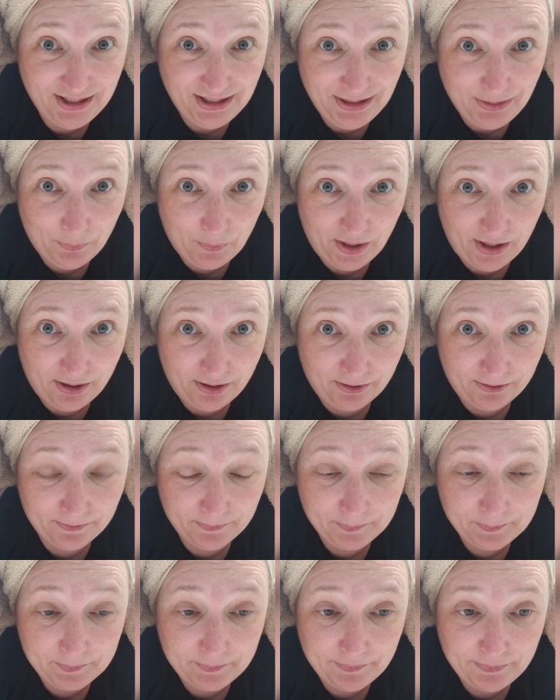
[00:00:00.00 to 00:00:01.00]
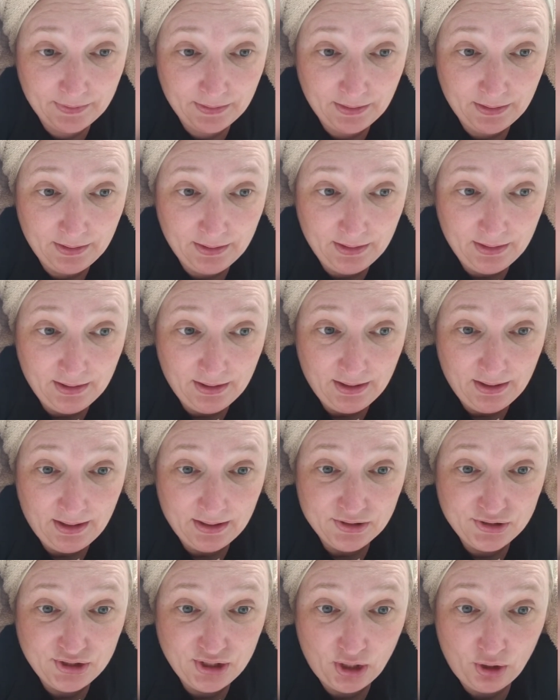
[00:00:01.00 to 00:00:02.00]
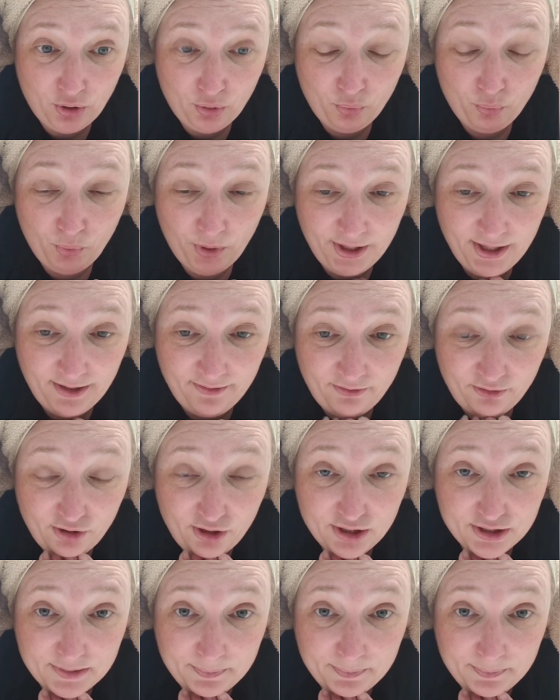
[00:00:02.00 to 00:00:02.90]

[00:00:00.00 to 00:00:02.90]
anywhere. So whatever